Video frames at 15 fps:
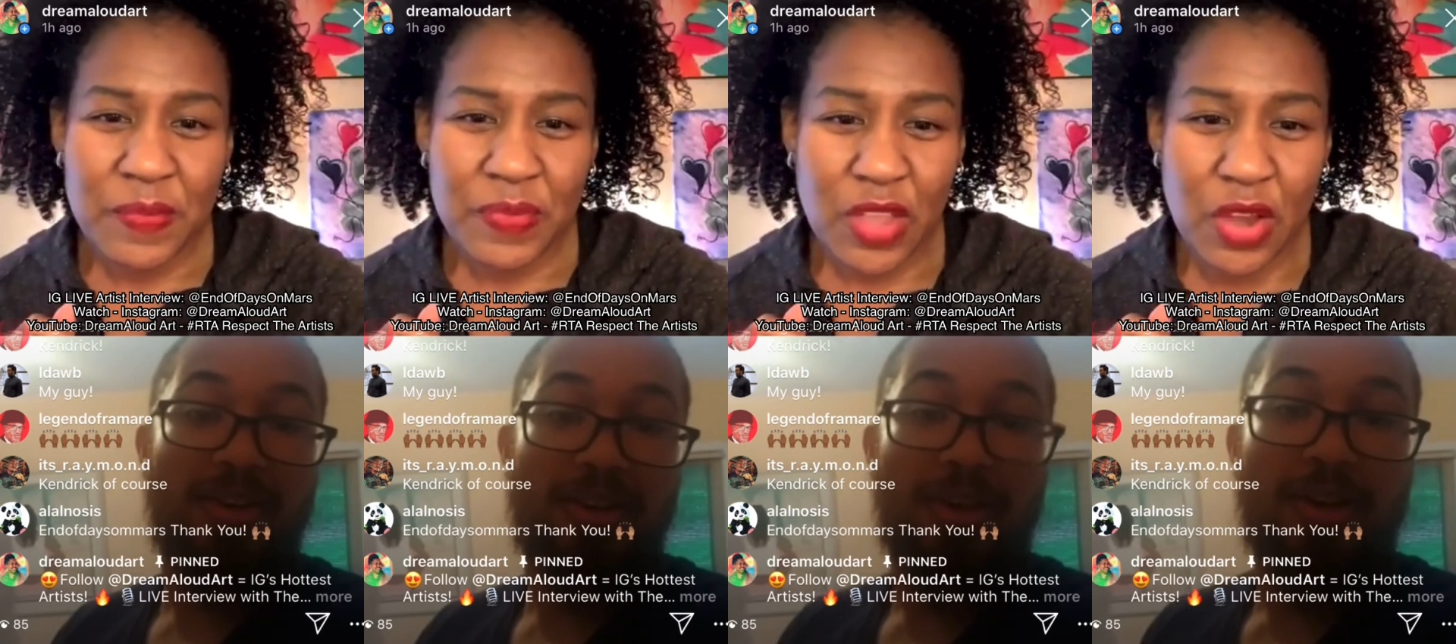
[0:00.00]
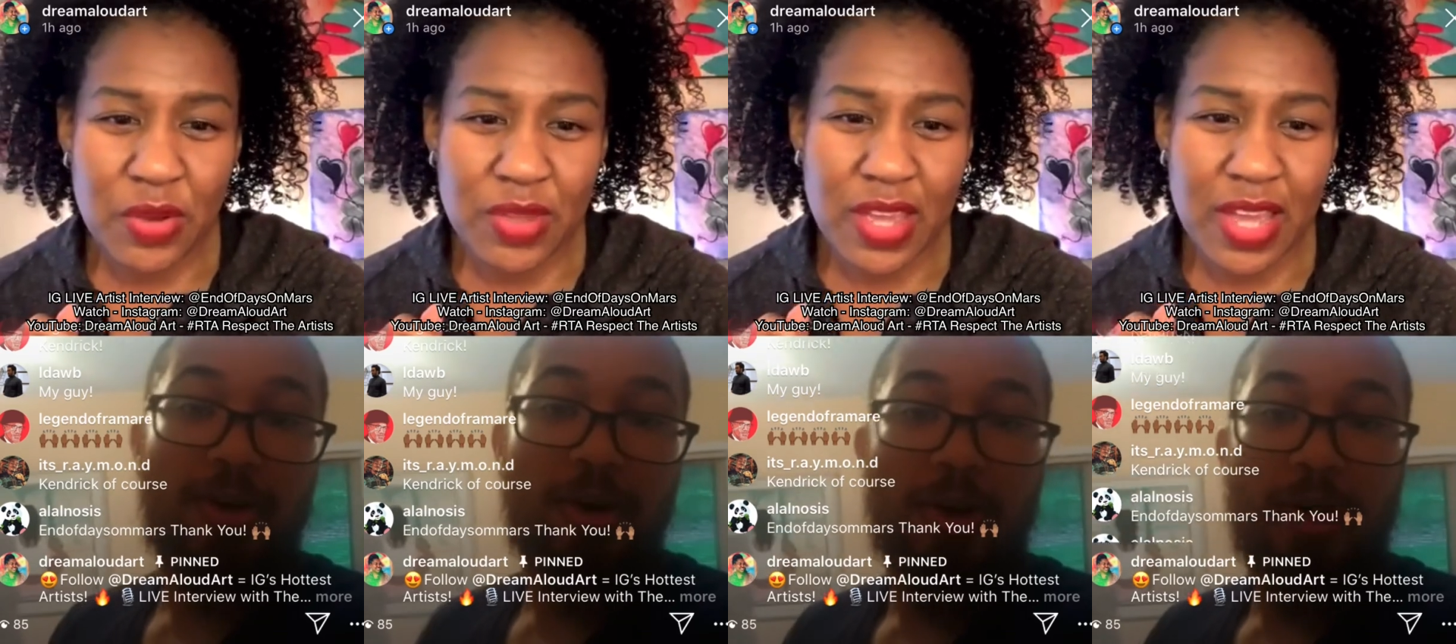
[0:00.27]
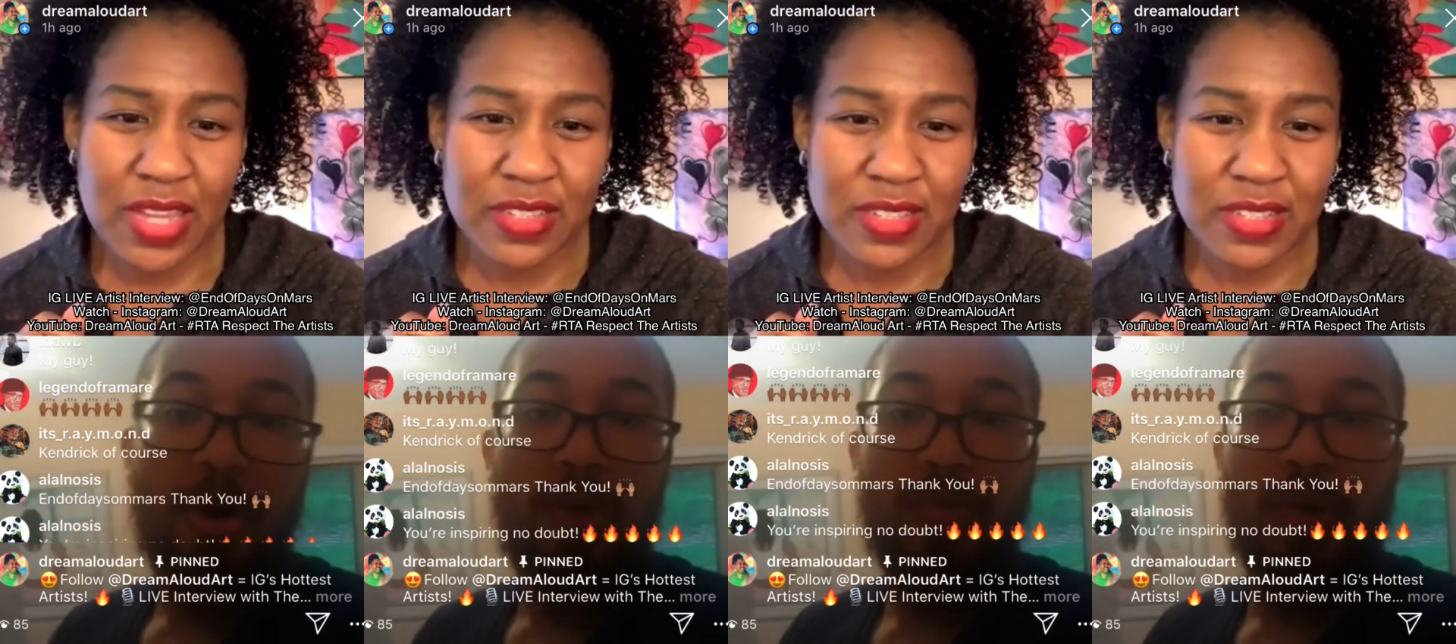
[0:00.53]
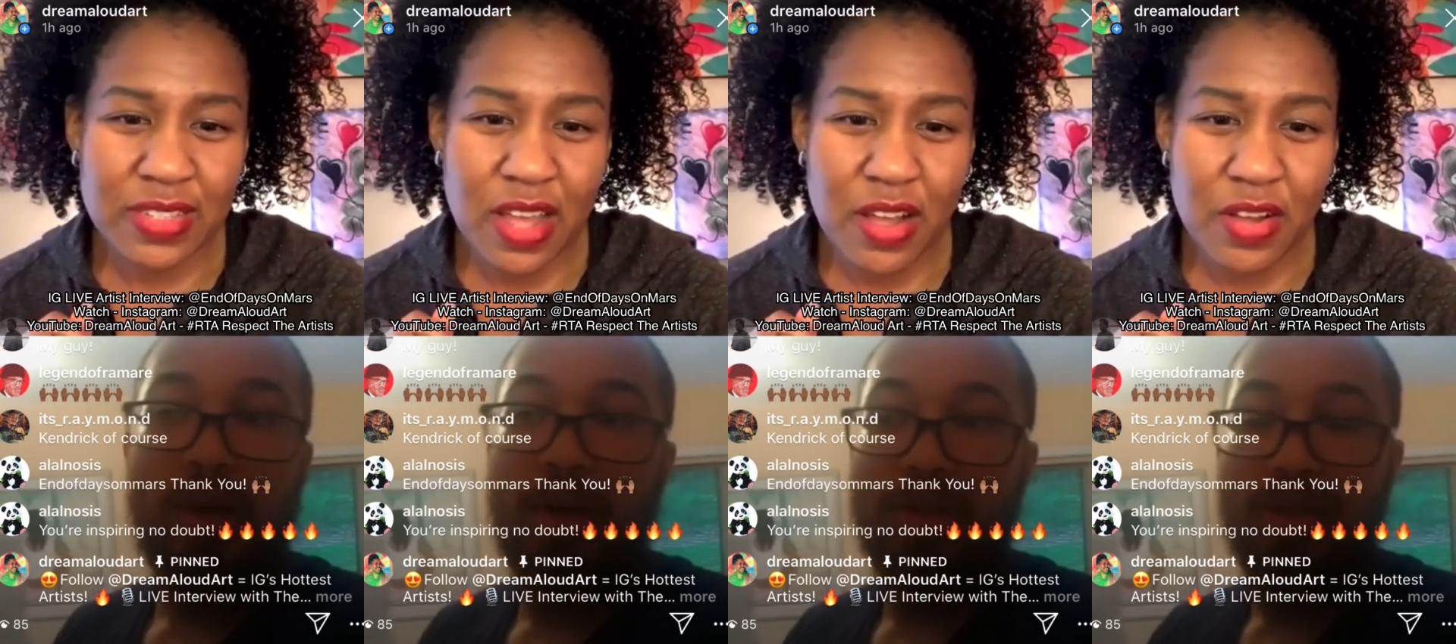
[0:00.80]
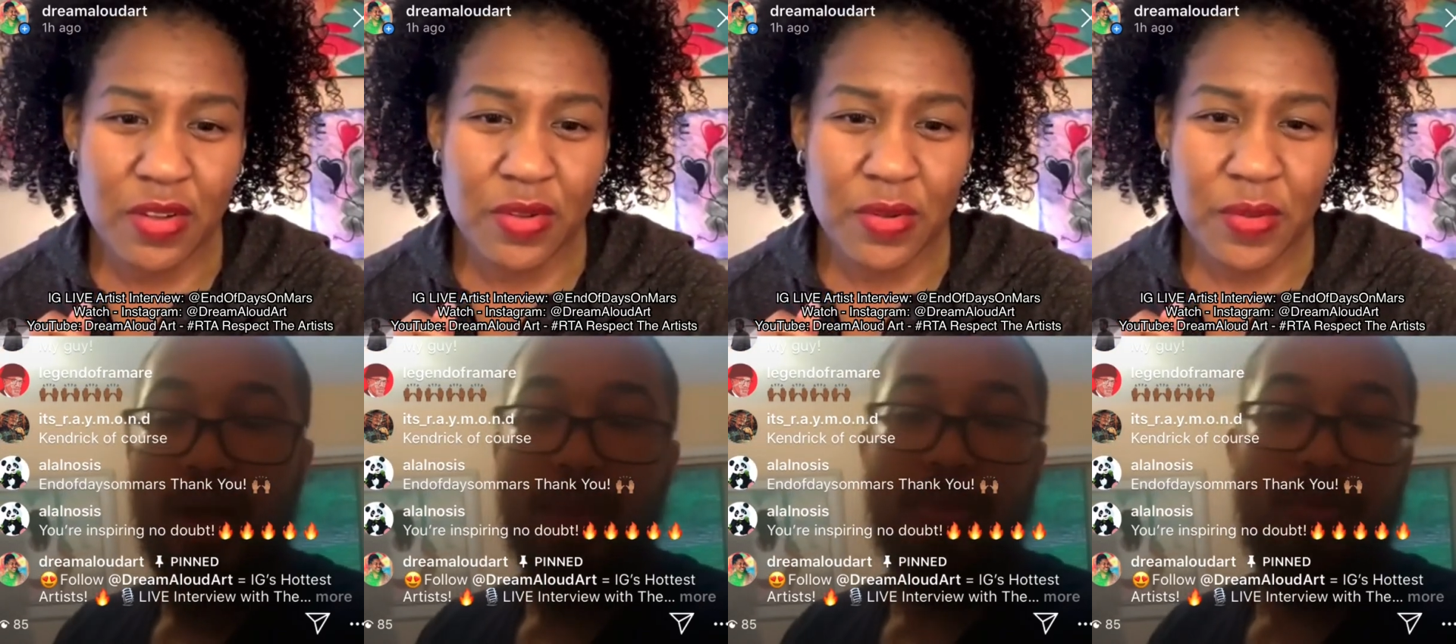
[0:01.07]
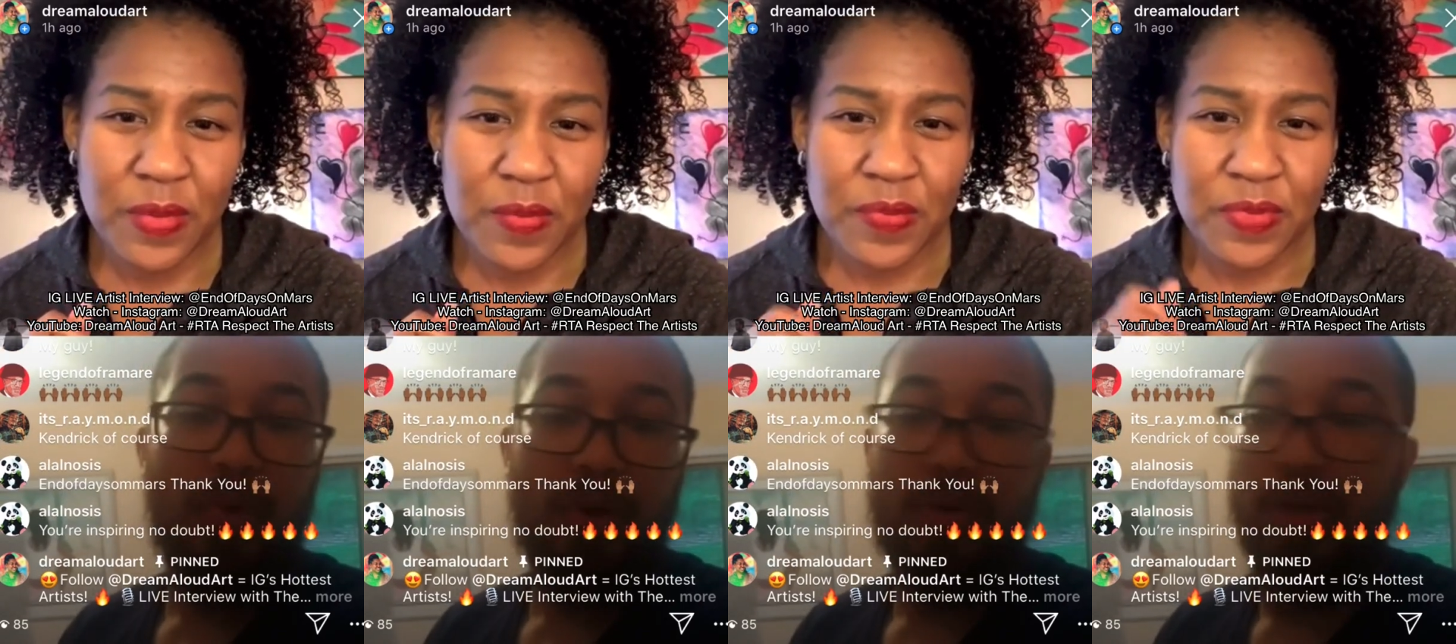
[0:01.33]
Hopefully I'll get to that before
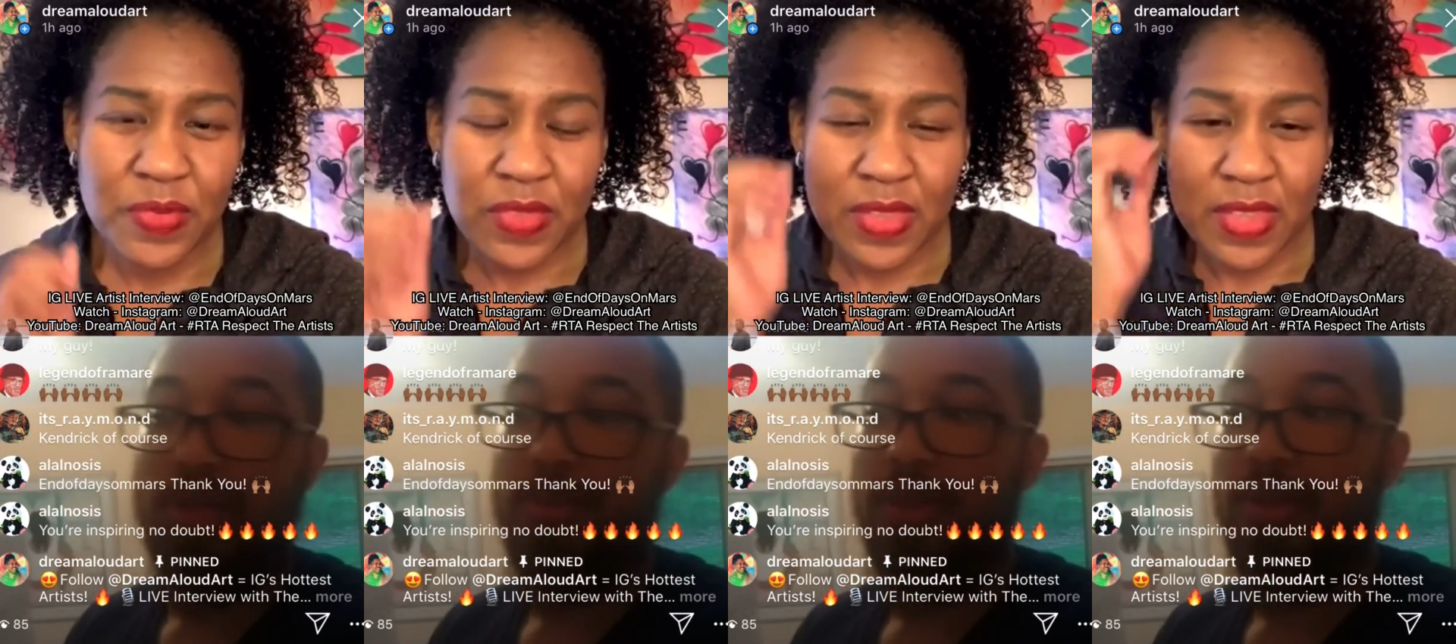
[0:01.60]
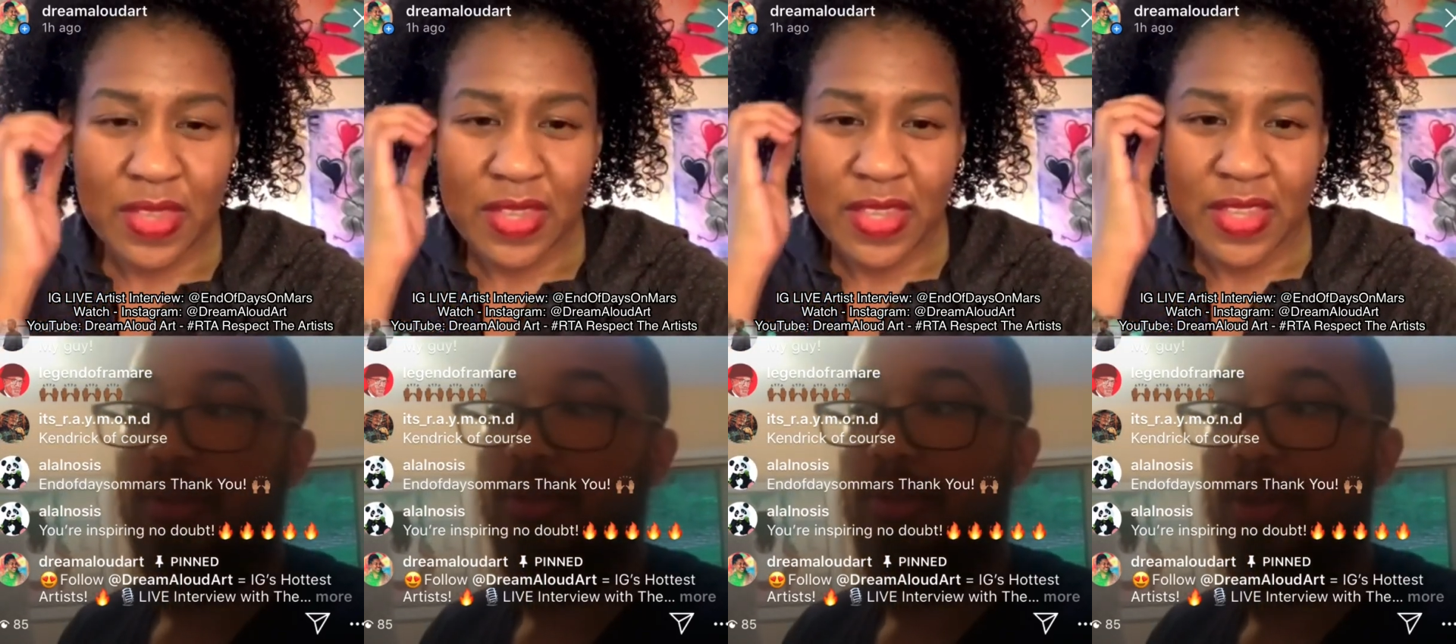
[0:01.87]
Christmas, something.